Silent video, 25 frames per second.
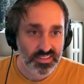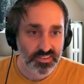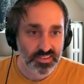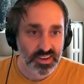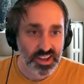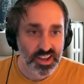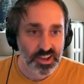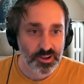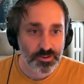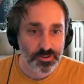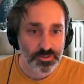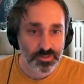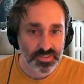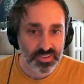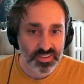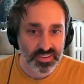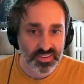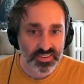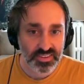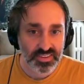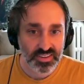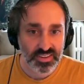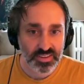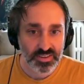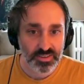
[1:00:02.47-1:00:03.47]
now this
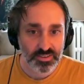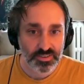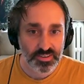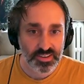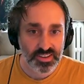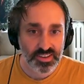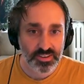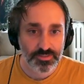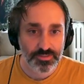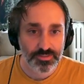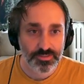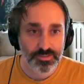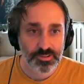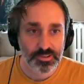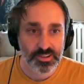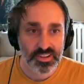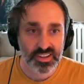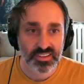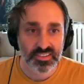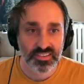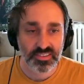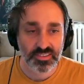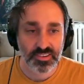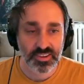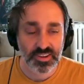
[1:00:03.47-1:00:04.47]
is a full
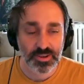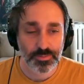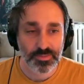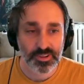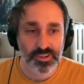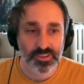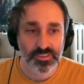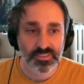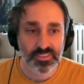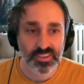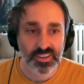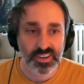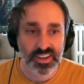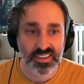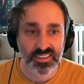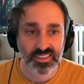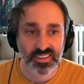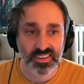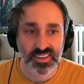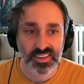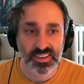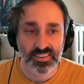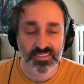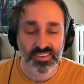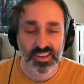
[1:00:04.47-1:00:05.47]
histogram of the
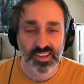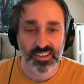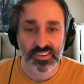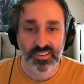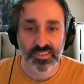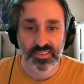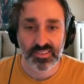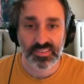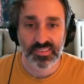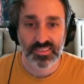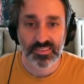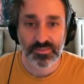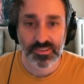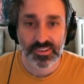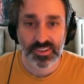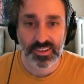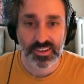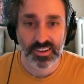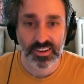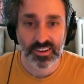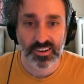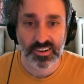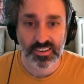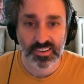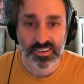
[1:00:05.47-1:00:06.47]
density values
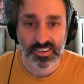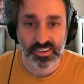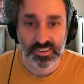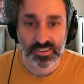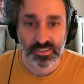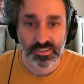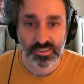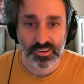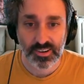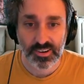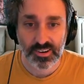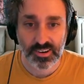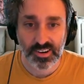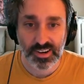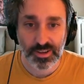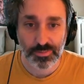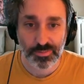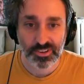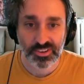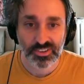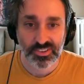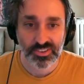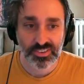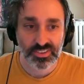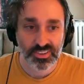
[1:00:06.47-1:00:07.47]
within our
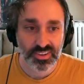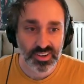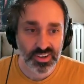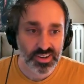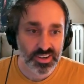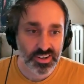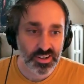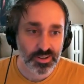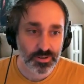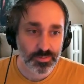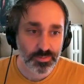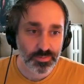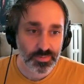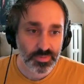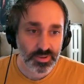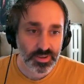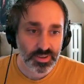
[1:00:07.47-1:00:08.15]
image, and